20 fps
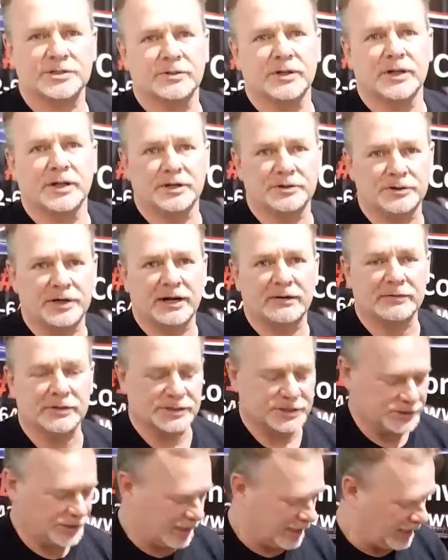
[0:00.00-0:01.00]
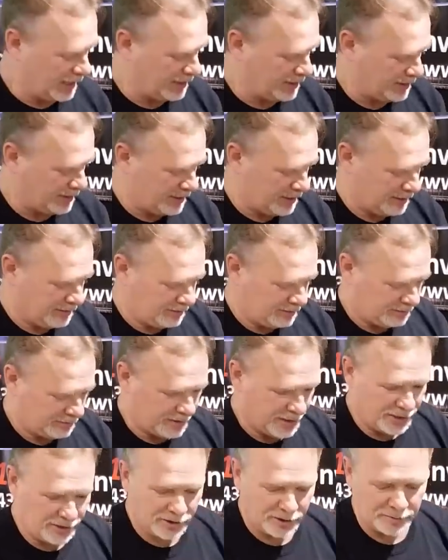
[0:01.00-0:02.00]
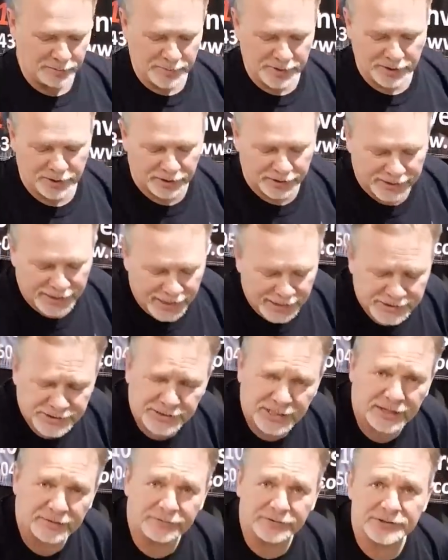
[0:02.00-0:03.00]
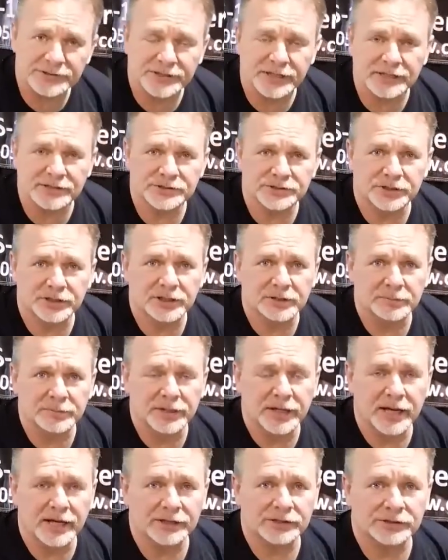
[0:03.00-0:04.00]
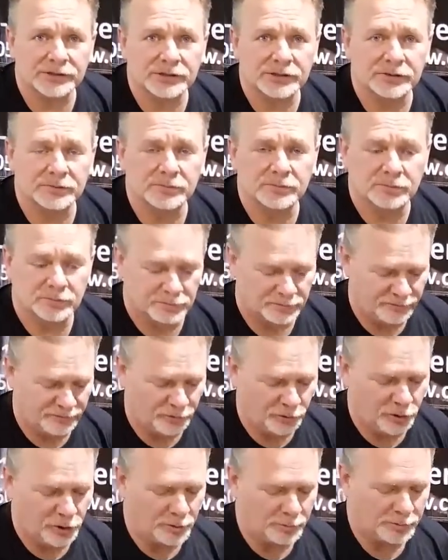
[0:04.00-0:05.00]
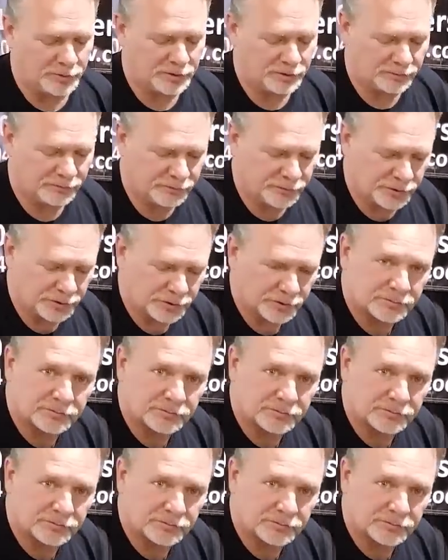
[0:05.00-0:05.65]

and a driver's side. They are going to be on the outside of these things. They're going to be actually formed for the